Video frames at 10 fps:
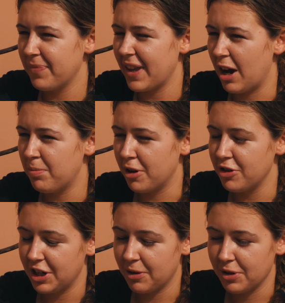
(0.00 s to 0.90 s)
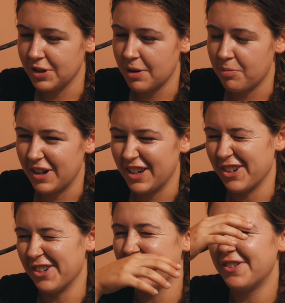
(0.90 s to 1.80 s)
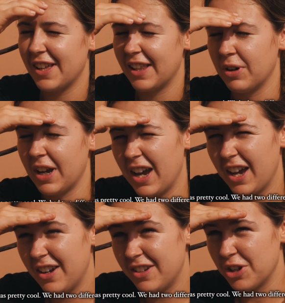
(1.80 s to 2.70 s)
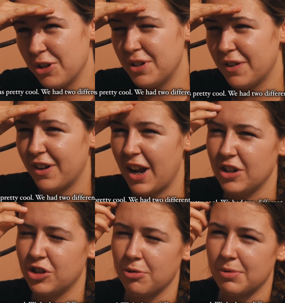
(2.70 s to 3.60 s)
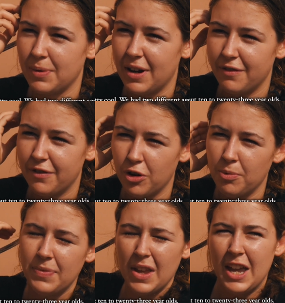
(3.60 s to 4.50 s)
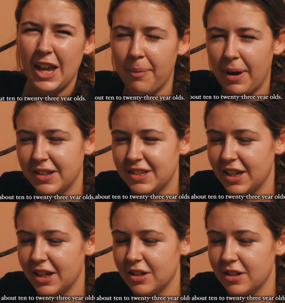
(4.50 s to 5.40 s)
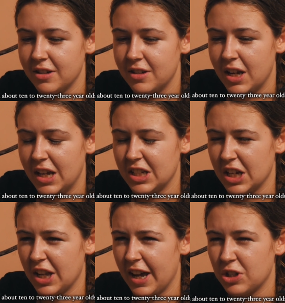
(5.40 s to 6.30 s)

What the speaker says: Our project was pretty cool. We had 2 different age groups, one from about 10 to like